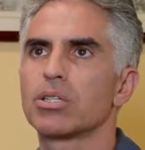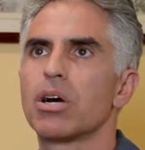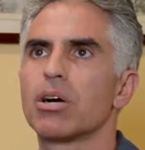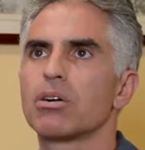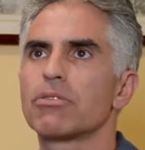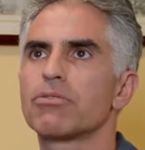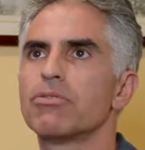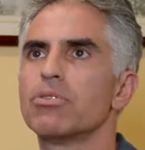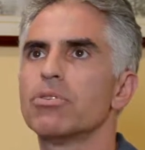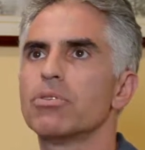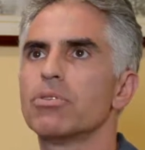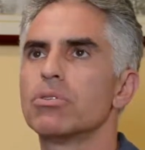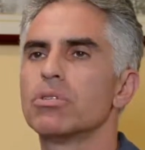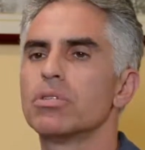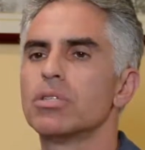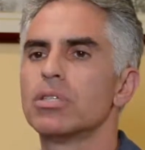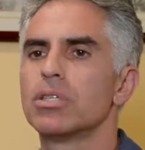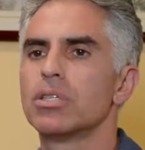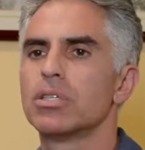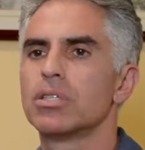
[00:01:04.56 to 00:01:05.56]
gong fu.
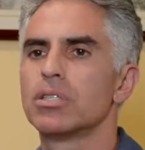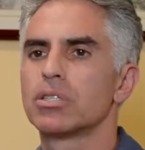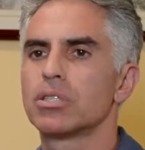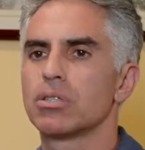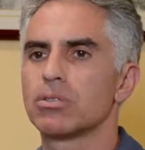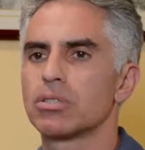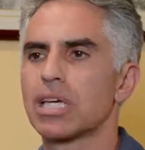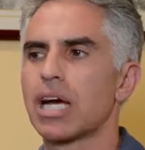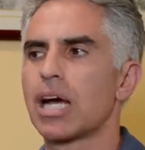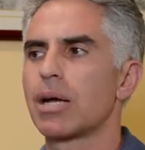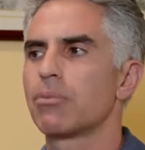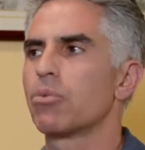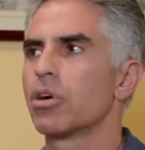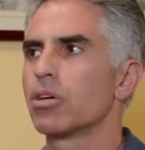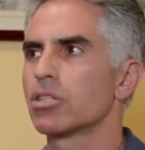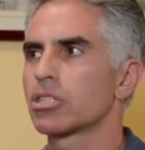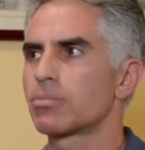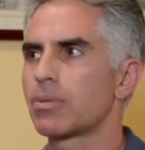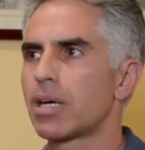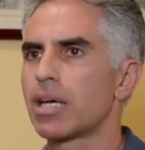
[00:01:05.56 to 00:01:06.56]
So time
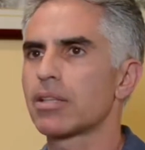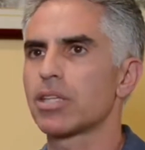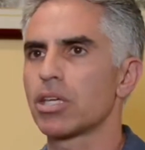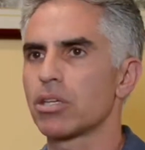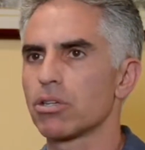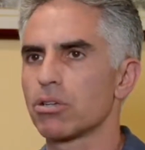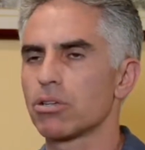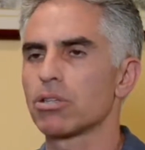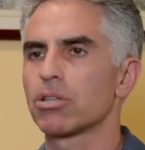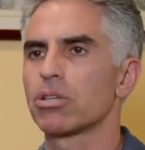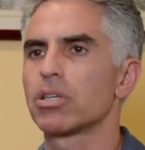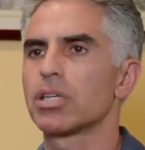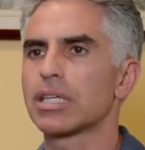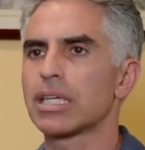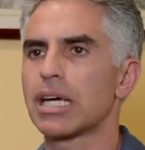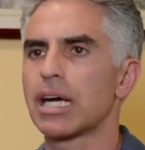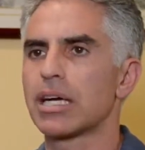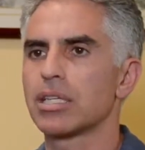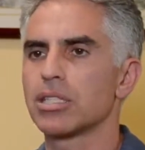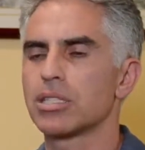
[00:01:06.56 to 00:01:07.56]
well spent that you're learning
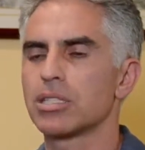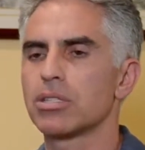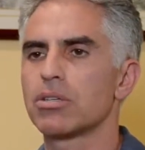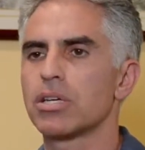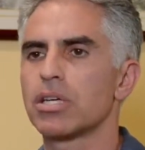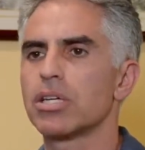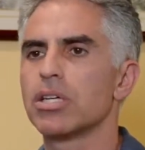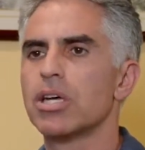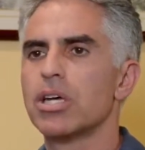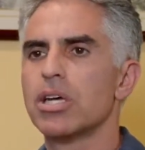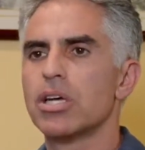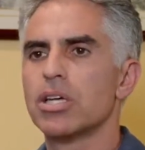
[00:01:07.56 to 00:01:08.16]
how to do it.